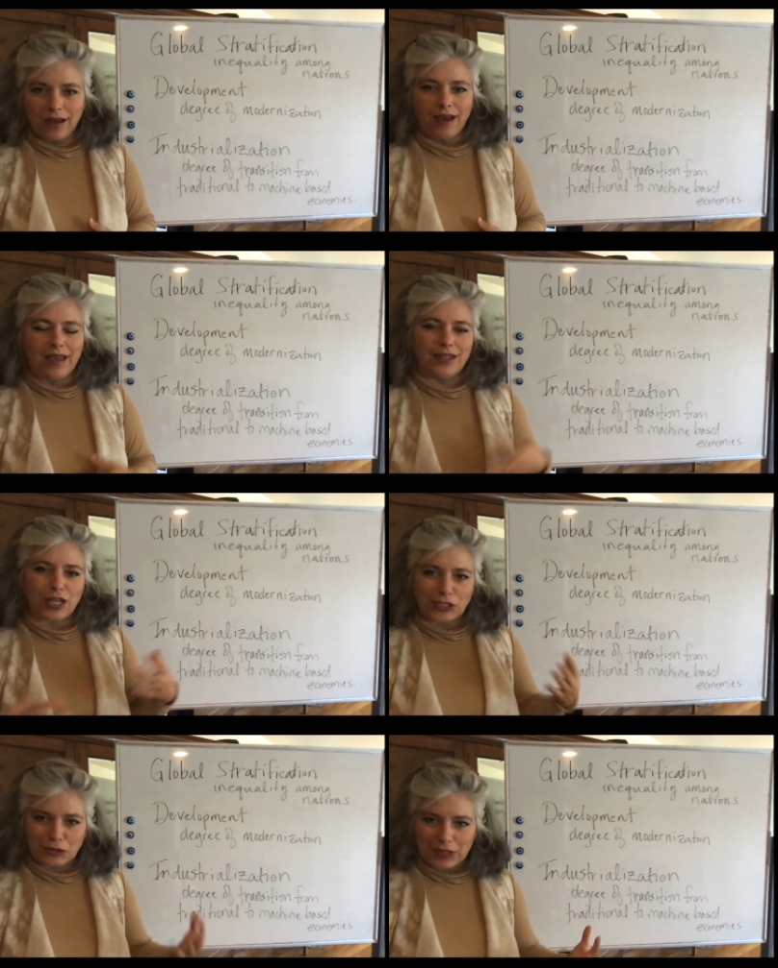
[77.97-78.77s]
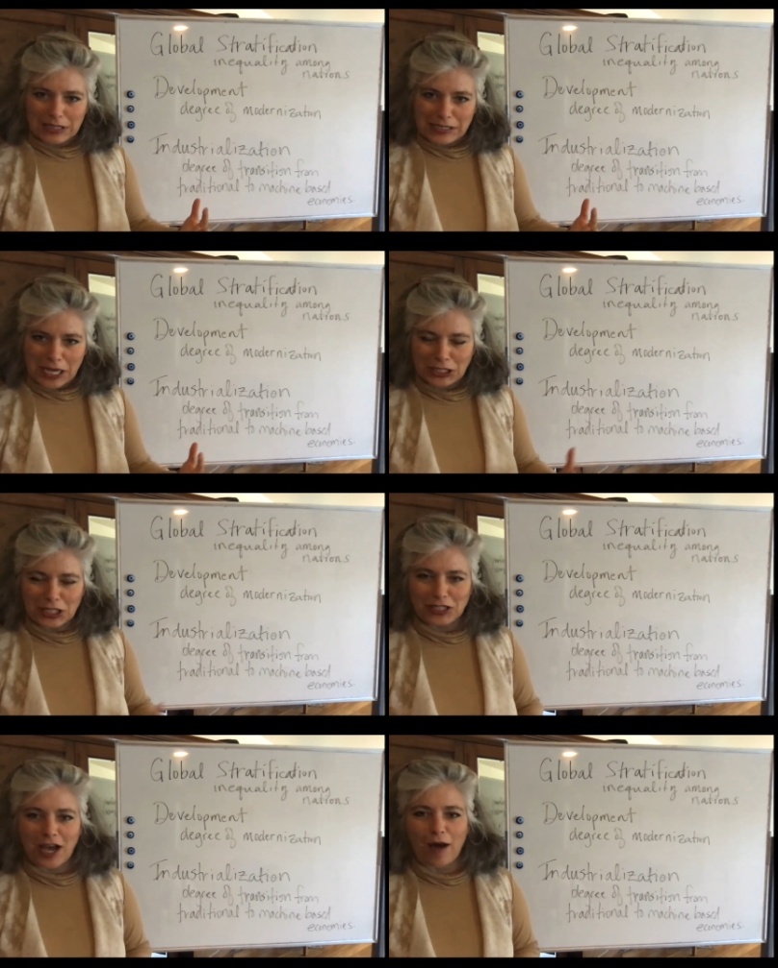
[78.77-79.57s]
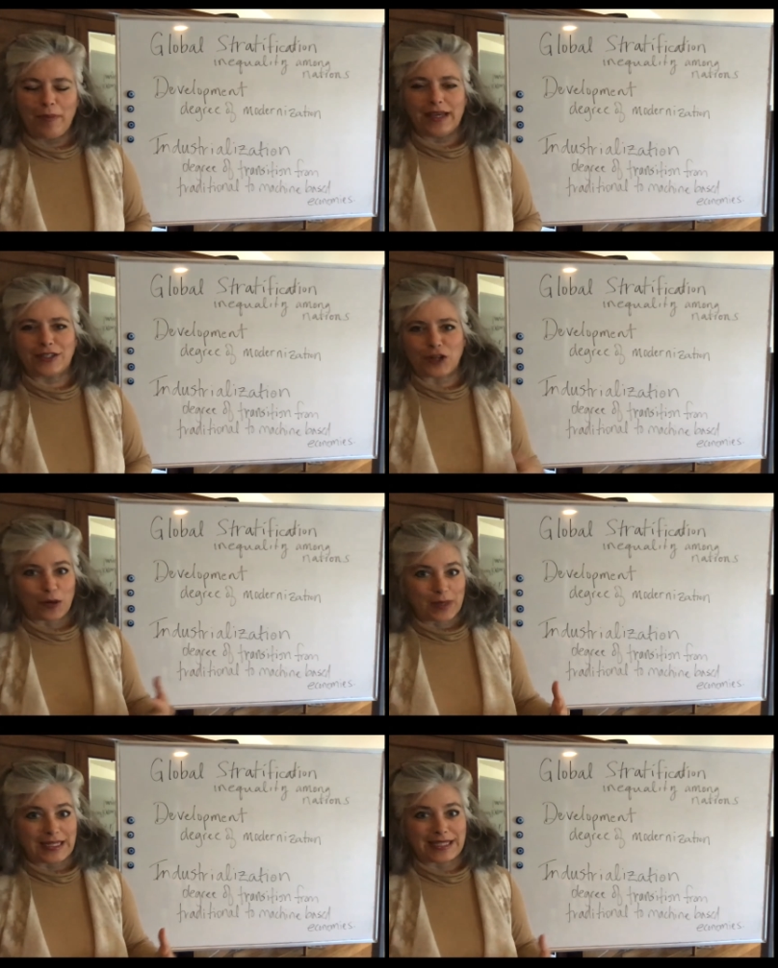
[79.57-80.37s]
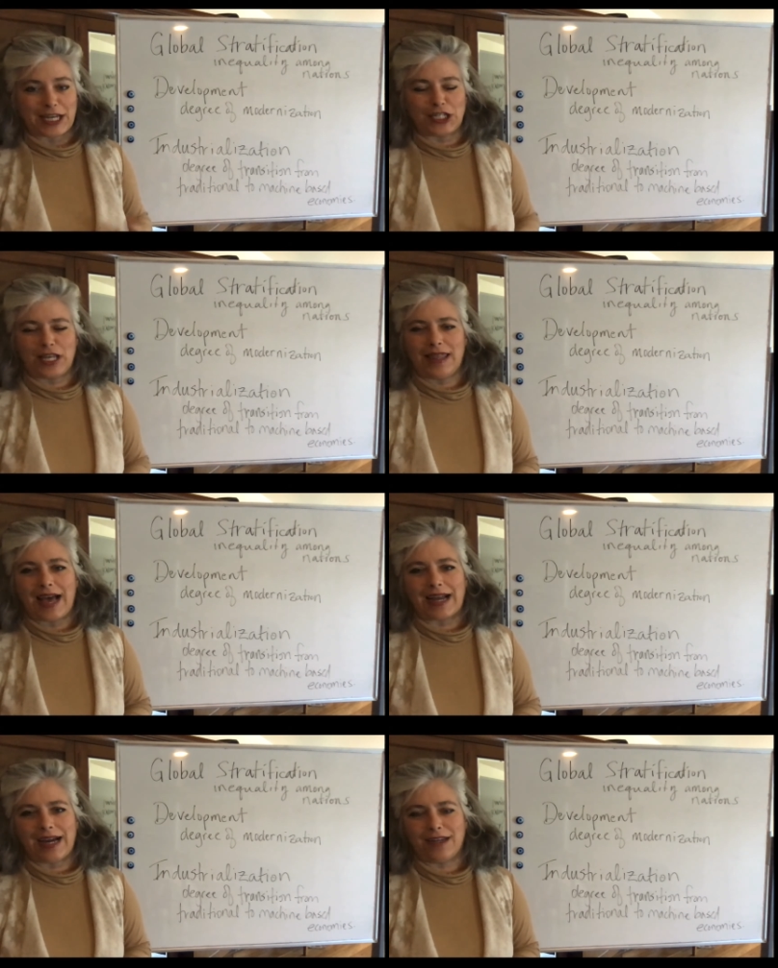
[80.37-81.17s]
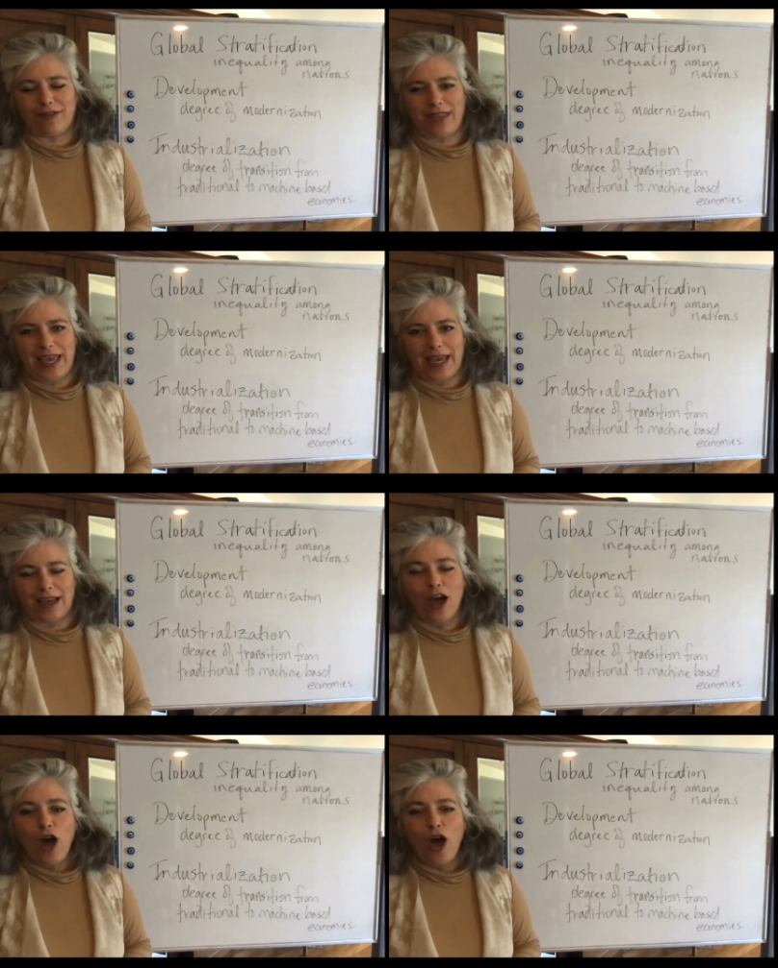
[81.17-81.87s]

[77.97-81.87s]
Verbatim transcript: industrialization topics, urbanization, that kind of thing